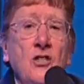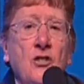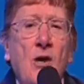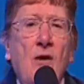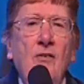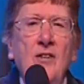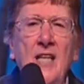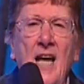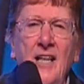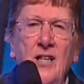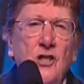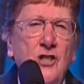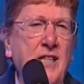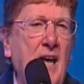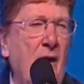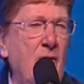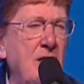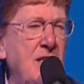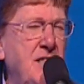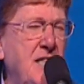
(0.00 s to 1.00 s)
So every night he goes
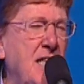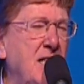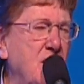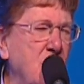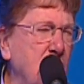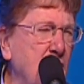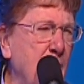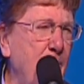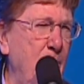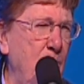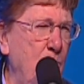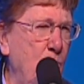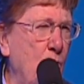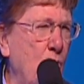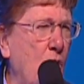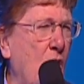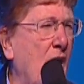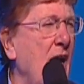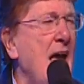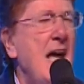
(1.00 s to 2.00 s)
down, he digs a little bit
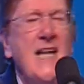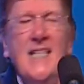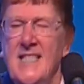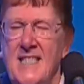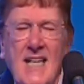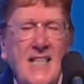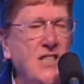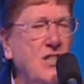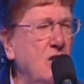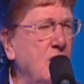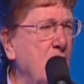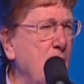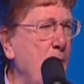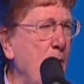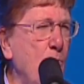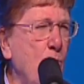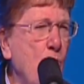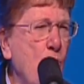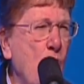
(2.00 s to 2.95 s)
more, digs a little bit